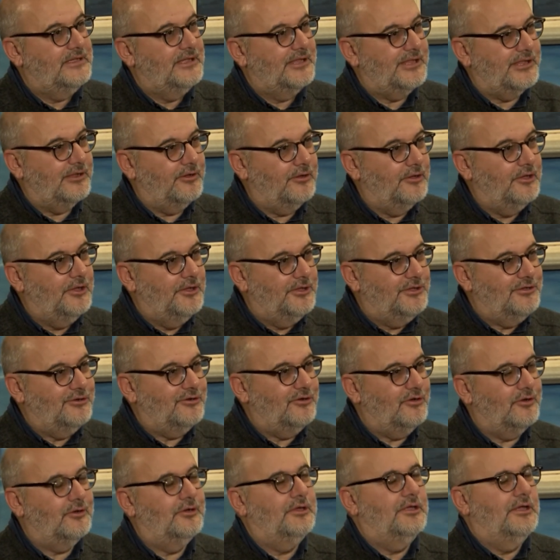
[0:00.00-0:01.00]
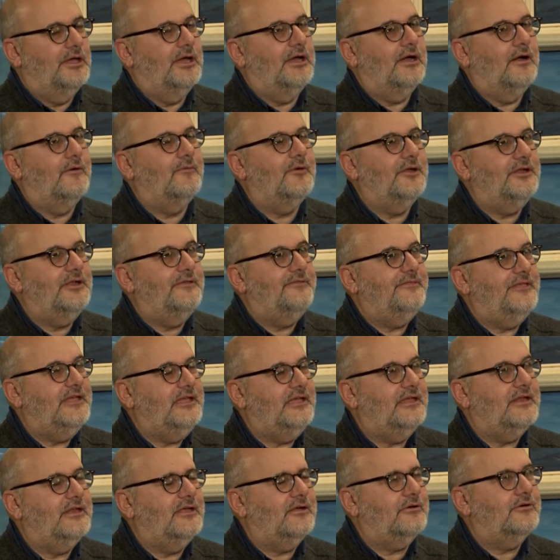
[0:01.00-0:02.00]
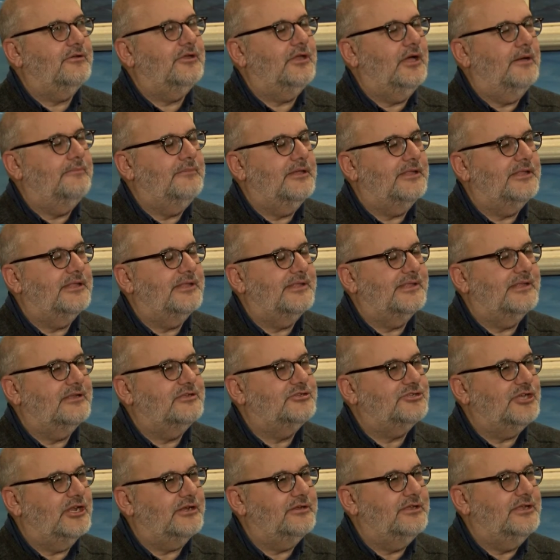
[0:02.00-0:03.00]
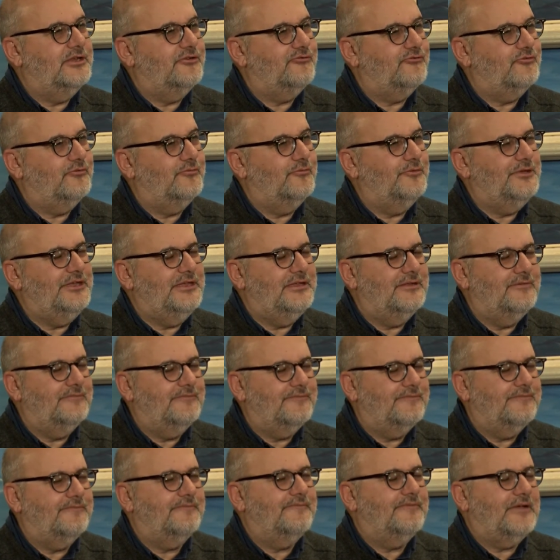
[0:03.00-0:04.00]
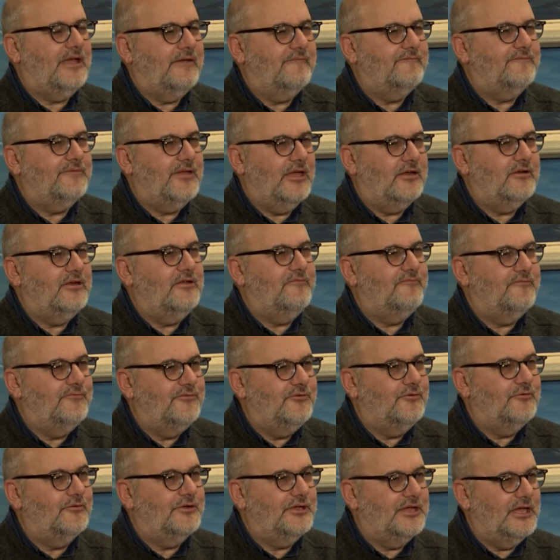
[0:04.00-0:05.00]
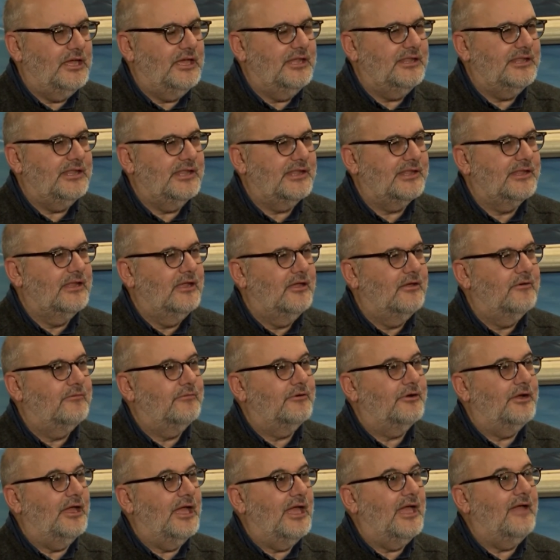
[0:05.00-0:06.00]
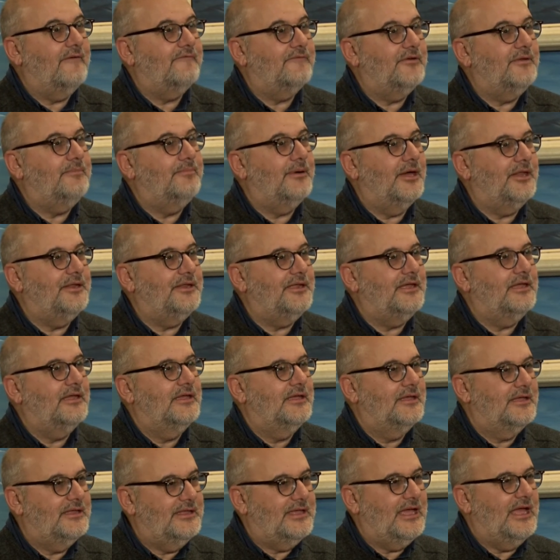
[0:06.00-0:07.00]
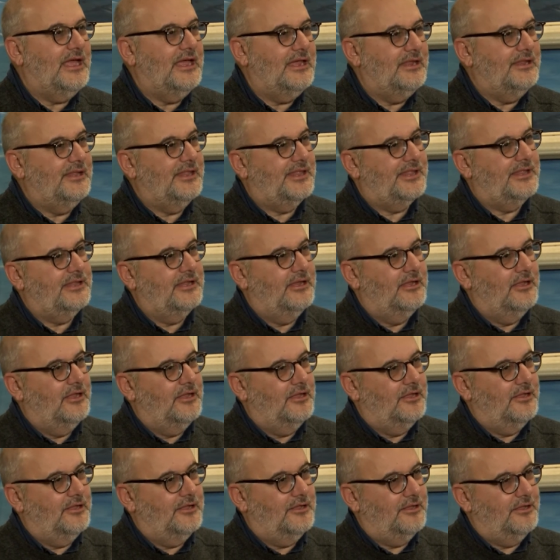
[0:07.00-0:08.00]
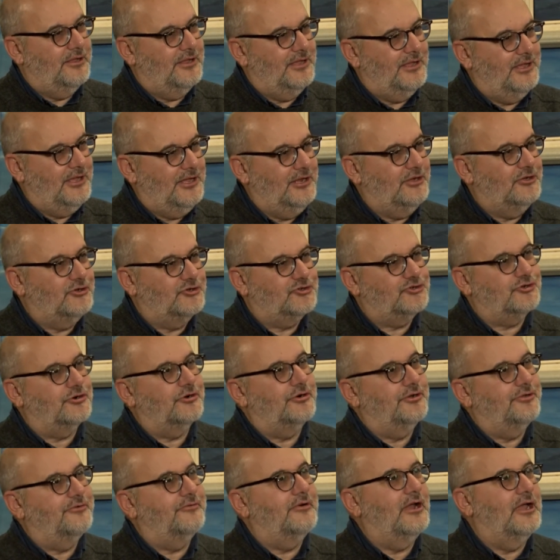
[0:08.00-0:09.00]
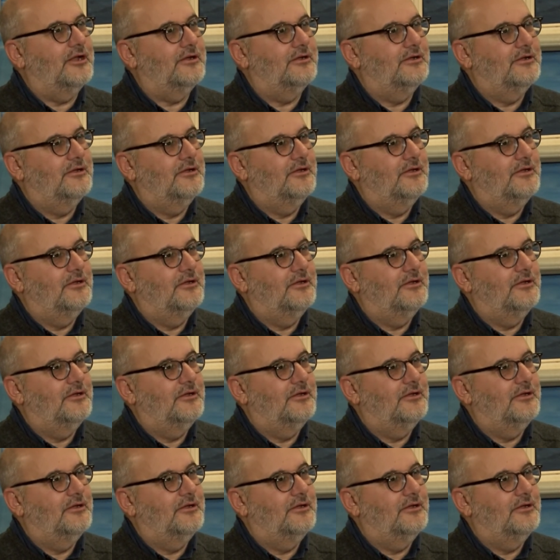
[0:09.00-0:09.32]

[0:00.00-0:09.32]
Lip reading: So, what I think in economics is generally true. We have very few cases where everybody gains in the short run.